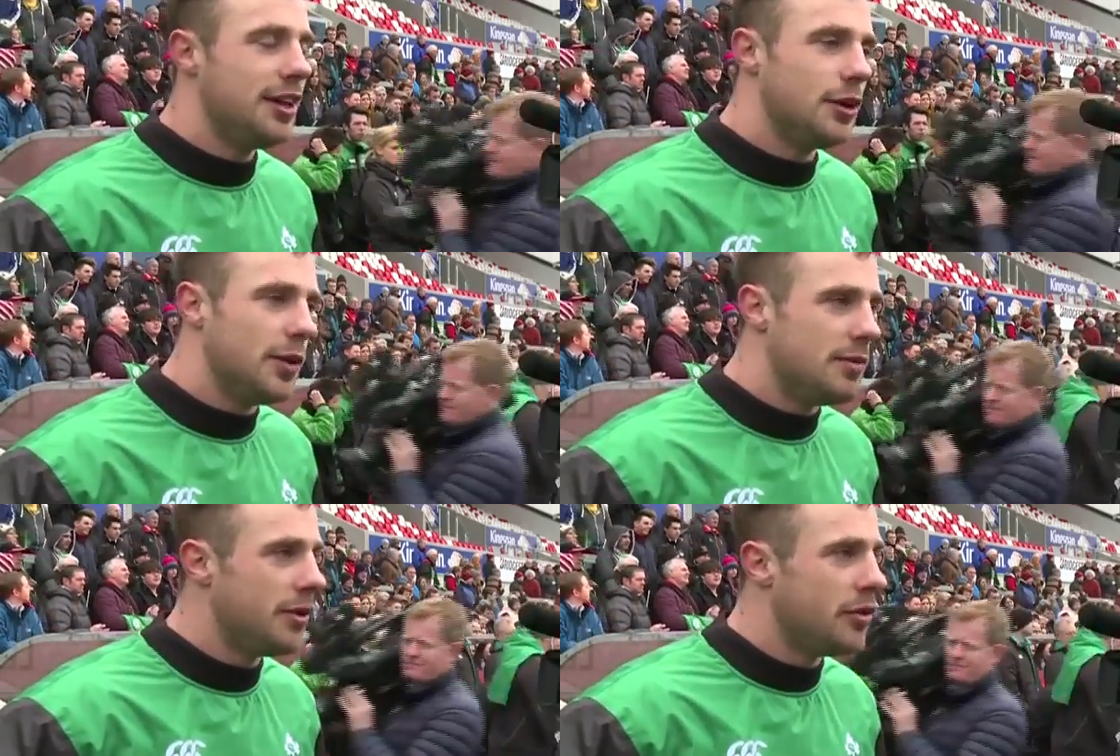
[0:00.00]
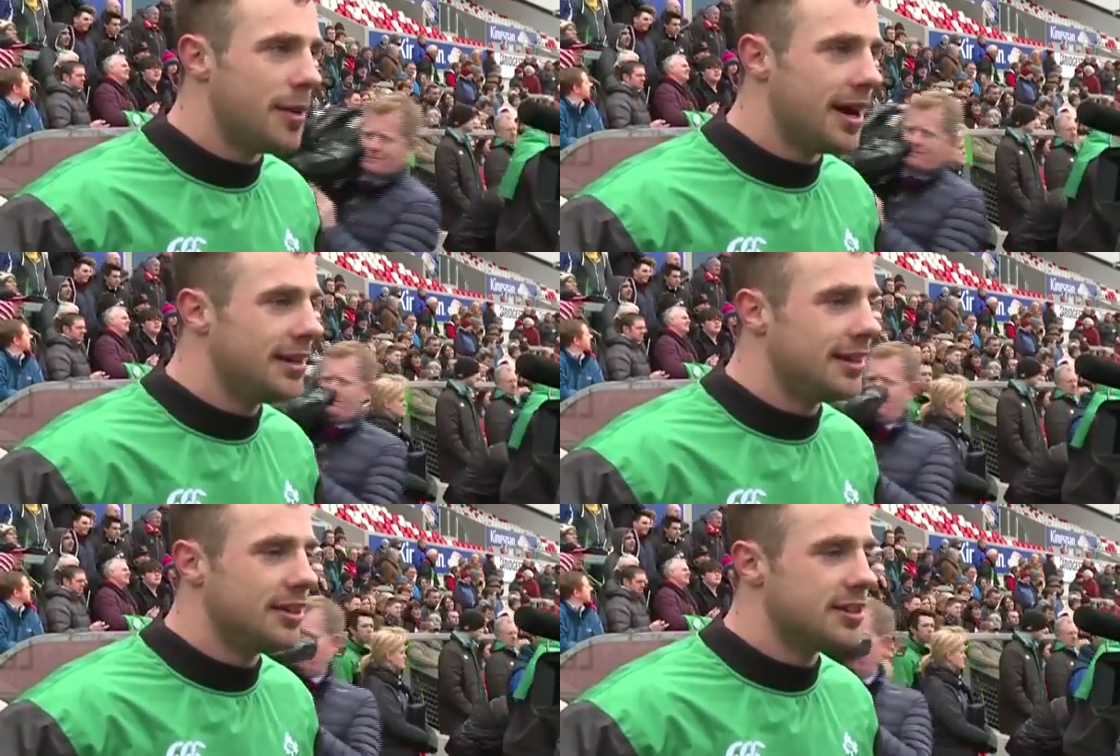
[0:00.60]
you know, we've been
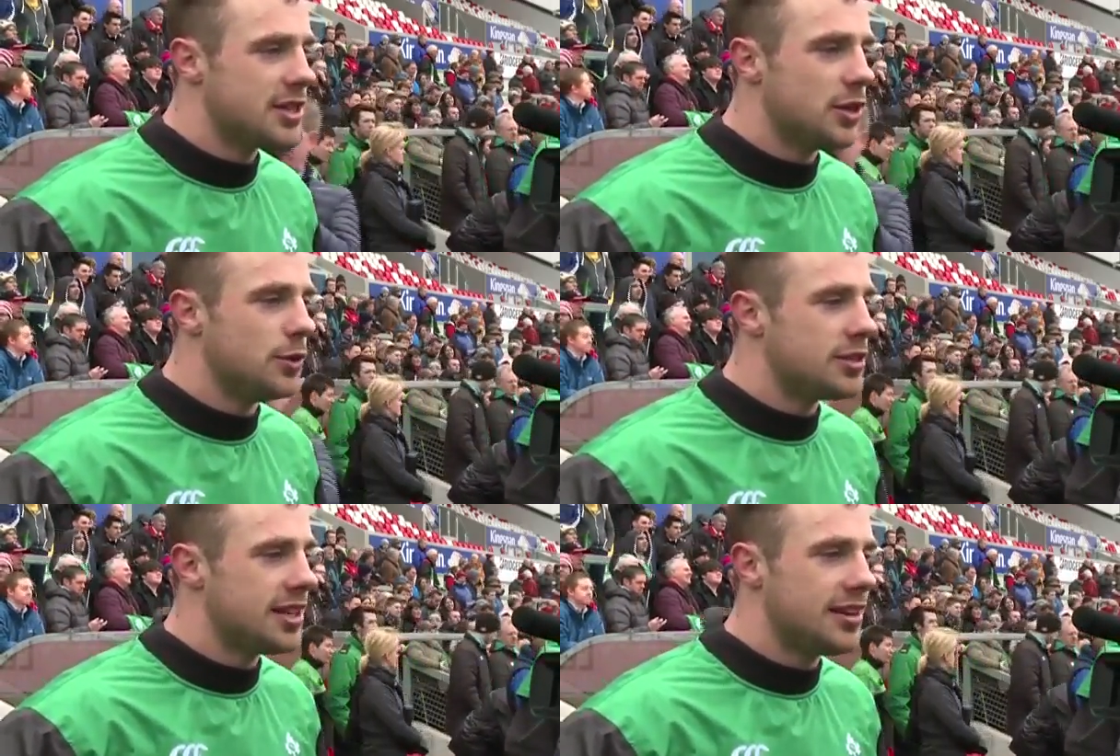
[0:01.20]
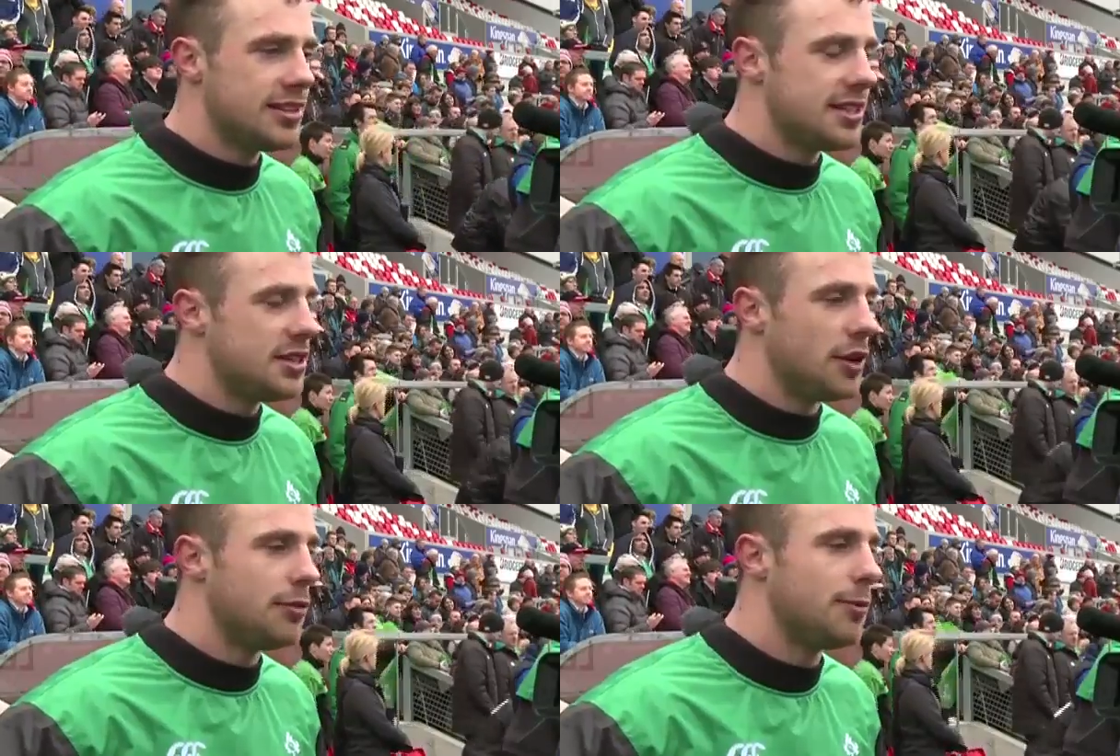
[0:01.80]
reminded there's two seriously
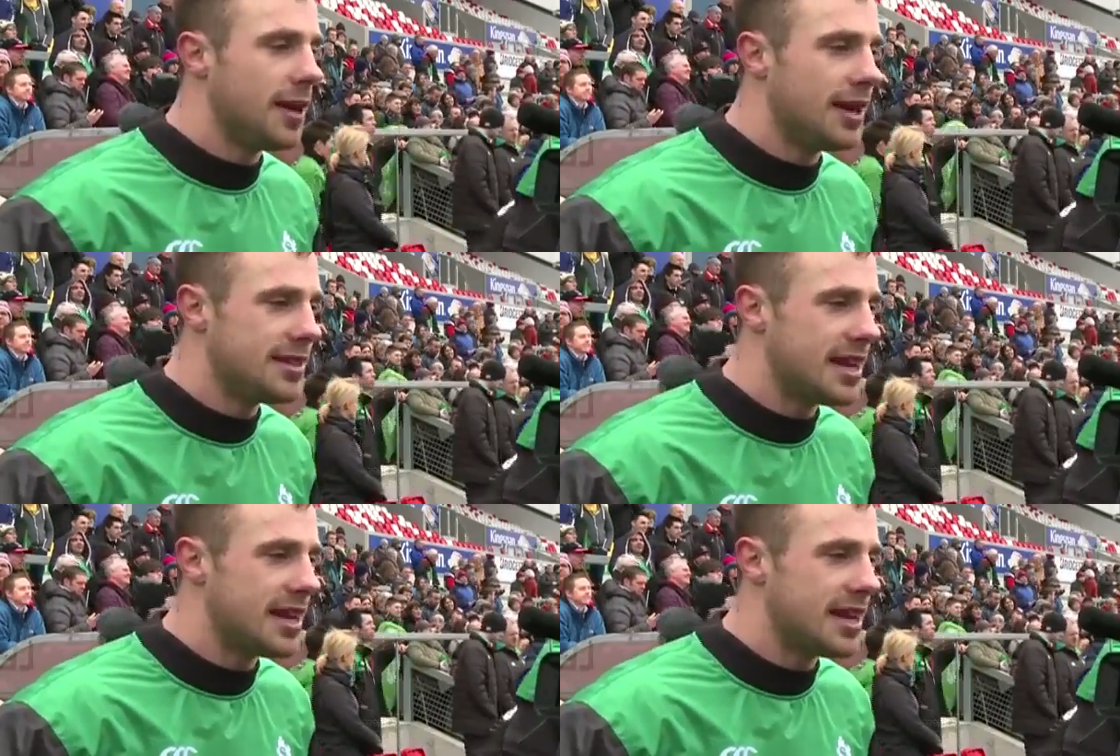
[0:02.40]
tough uh,